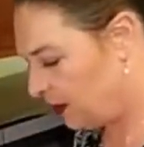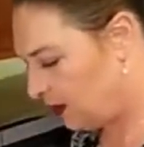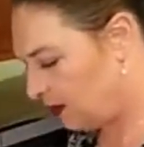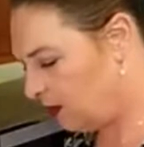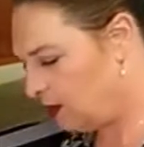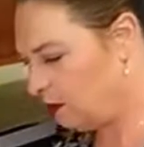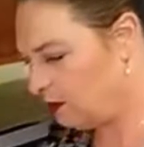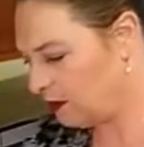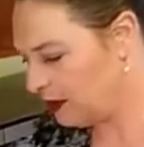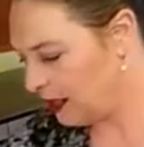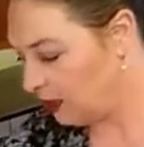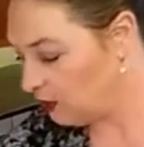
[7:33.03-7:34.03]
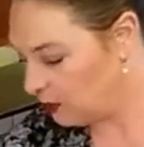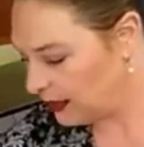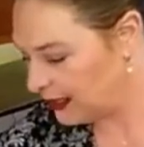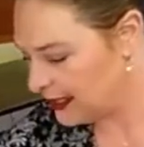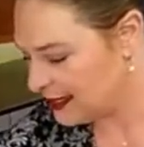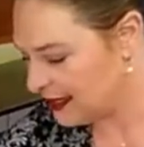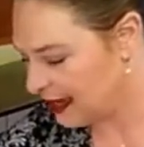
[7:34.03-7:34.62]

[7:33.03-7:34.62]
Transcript: Oh boy, our oil is